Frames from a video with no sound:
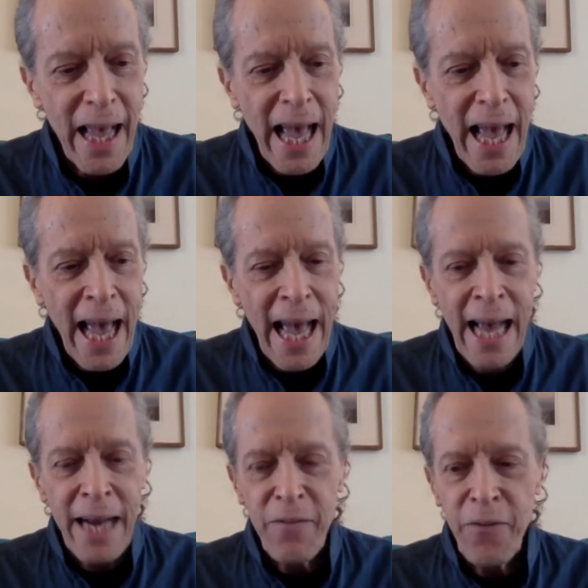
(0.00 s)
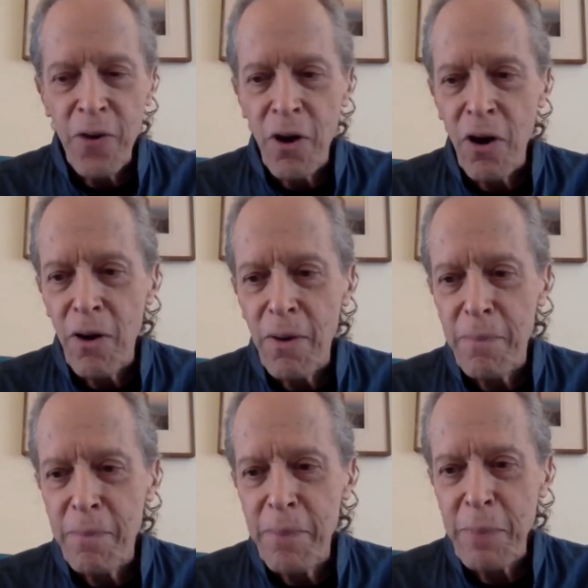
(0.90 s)
And
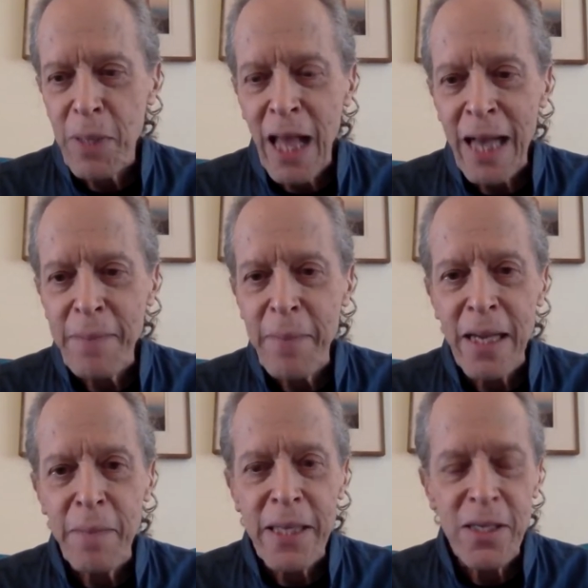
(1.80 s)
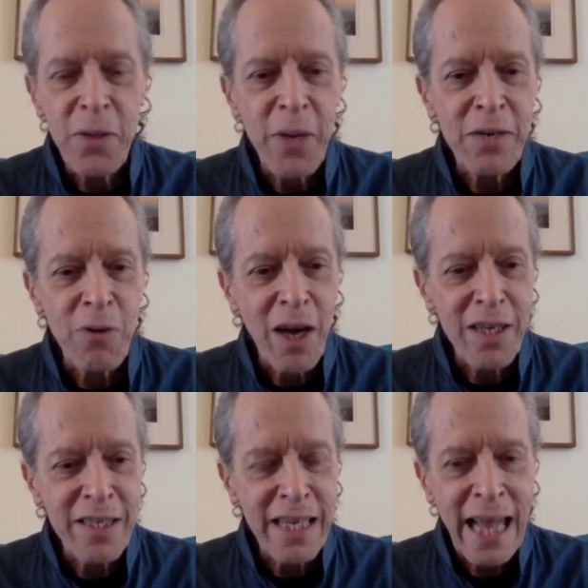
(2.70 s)
for people like me to be doing
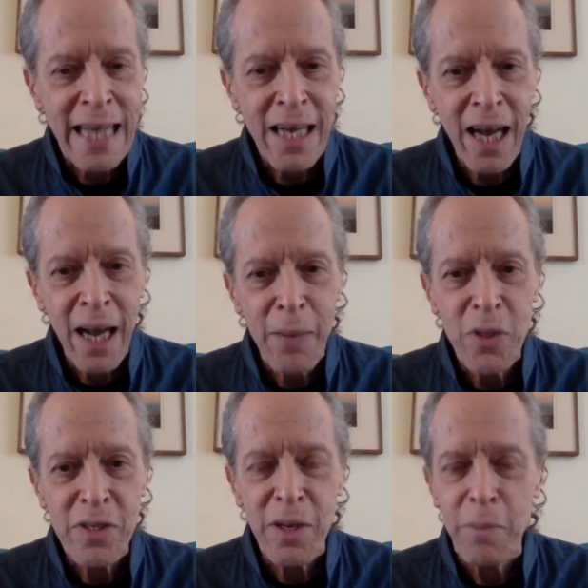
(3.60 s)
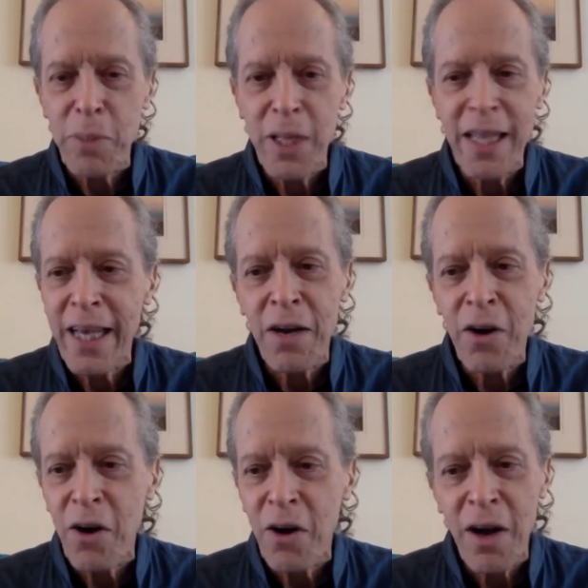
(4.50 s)
drugs at that time was completely
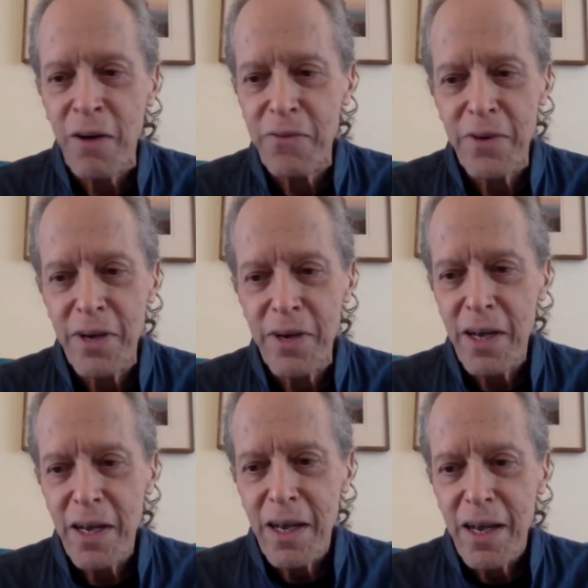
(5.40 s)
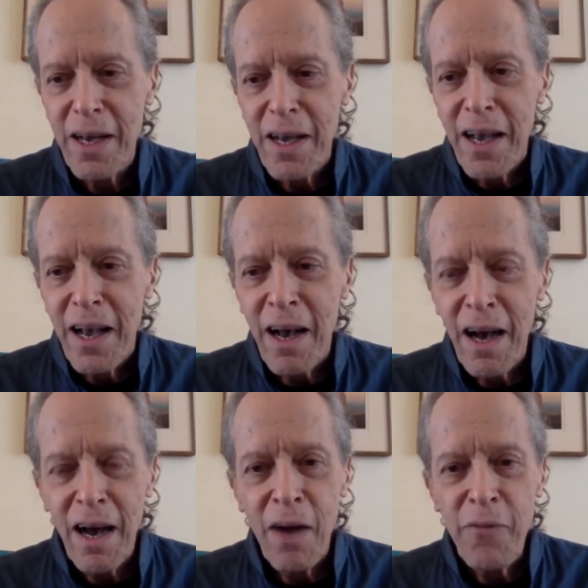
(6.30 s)
unheard of.
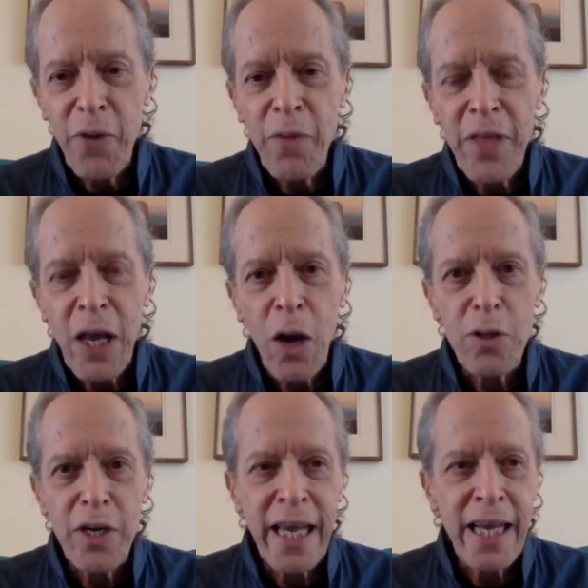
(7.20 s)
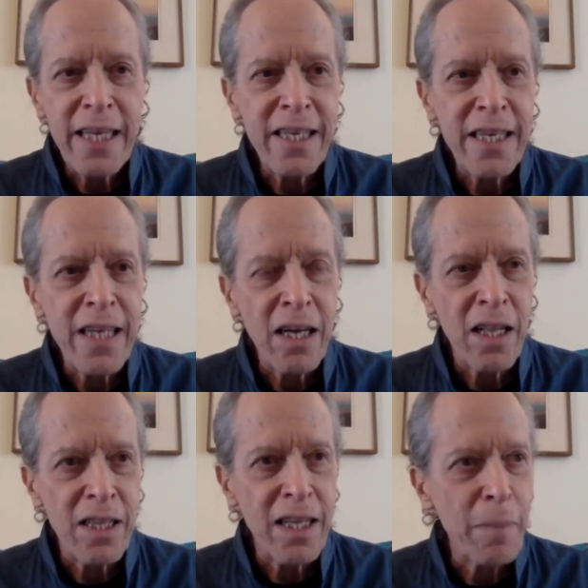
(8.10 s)
A few of the older kids had done
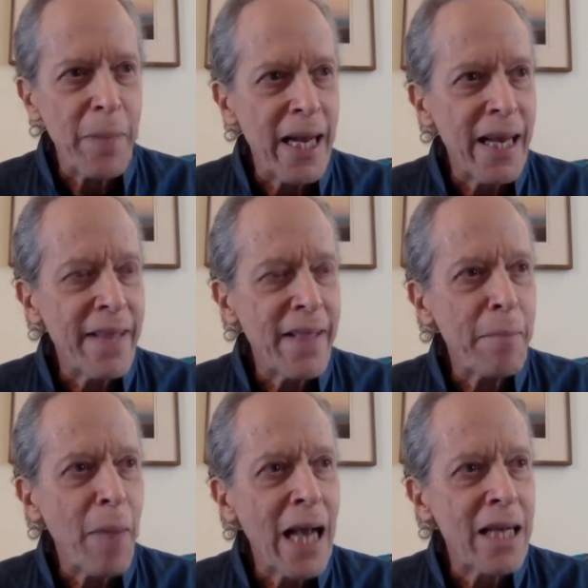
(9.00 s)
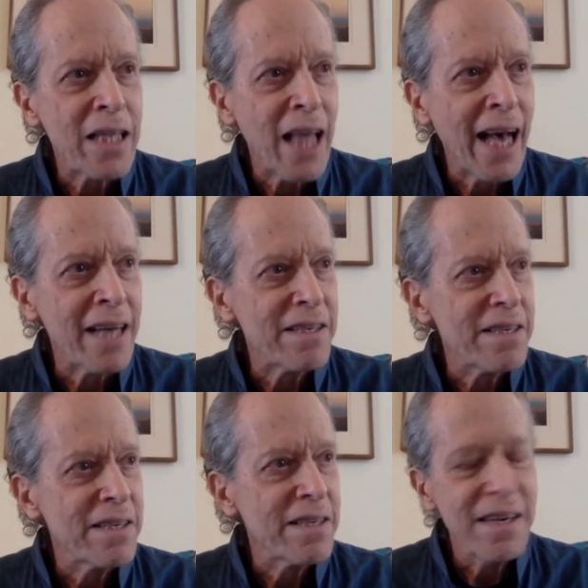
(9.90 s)
a little bit, and then my
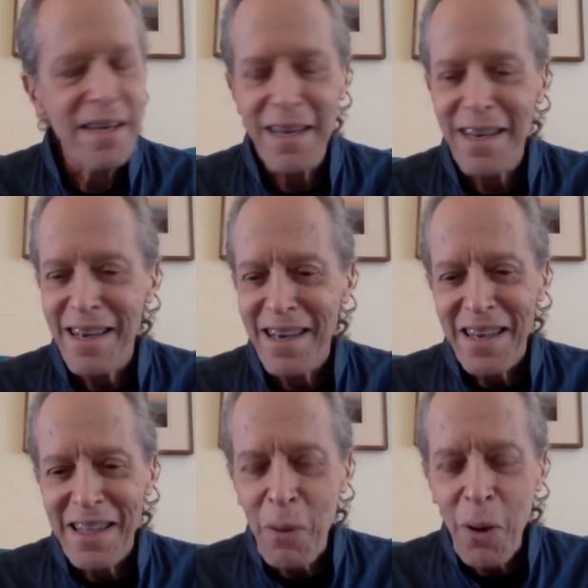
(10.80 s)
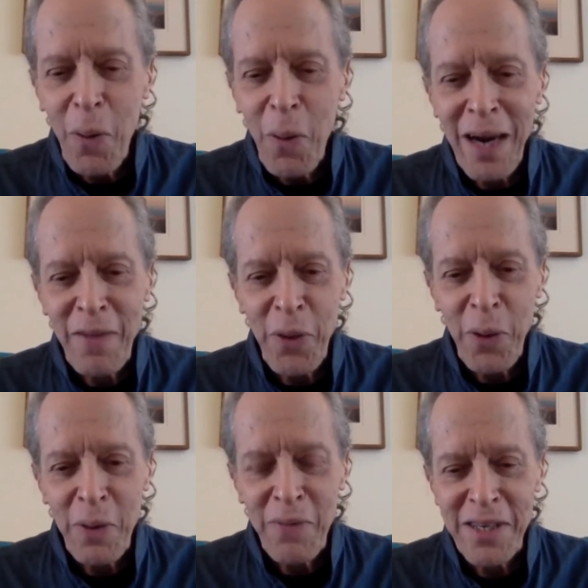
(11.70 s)
class, there were quite a
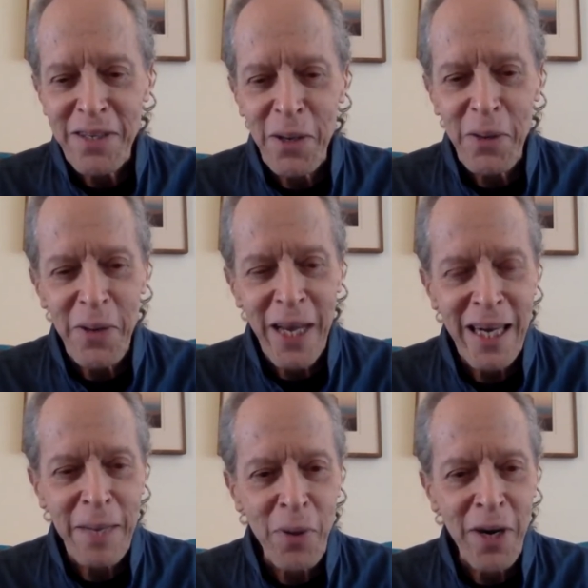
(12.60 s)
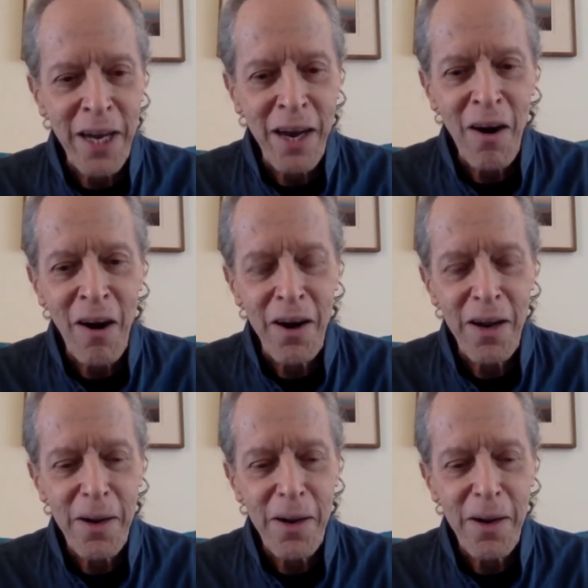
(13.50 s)
few of us who hit it pretty hard.